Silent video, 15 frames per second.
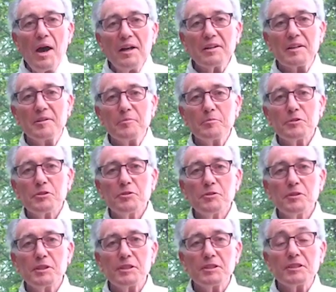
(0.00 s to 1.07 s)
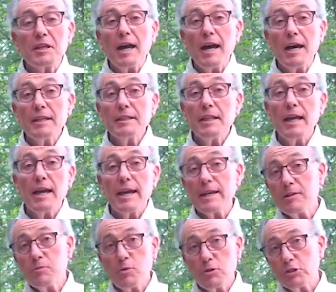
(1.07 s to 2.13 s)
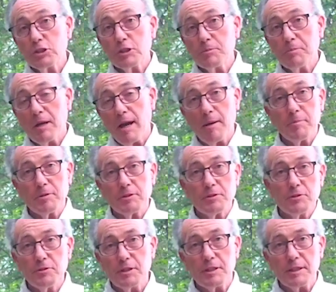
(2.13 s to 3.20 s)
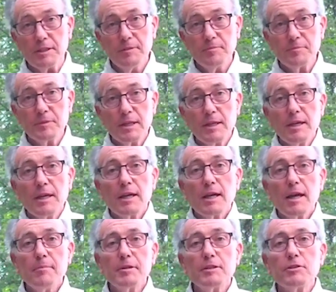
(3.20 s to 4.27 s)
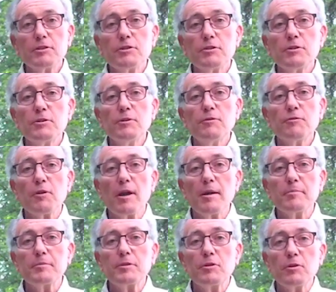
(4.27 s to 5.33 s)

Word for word: Welcome to this online worship opportunity coming to you from